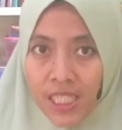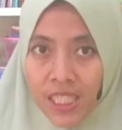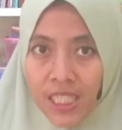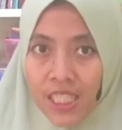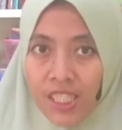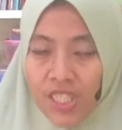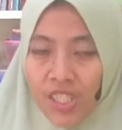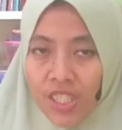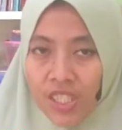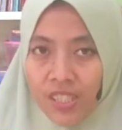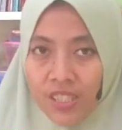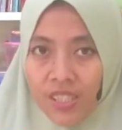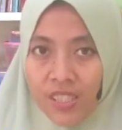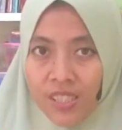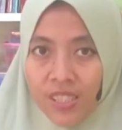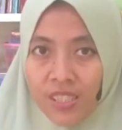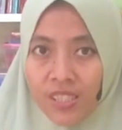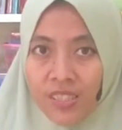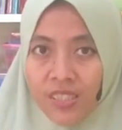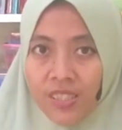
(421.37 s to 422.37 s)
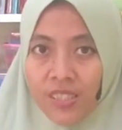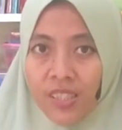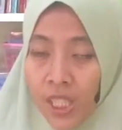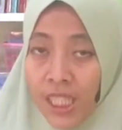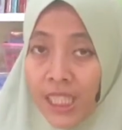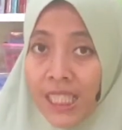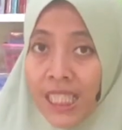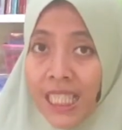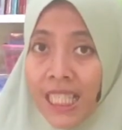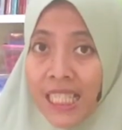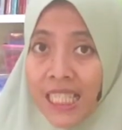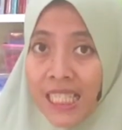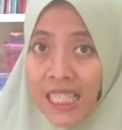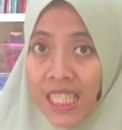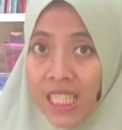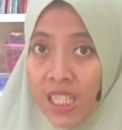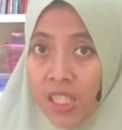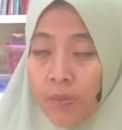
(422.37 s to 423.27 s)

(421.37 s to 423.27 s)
children their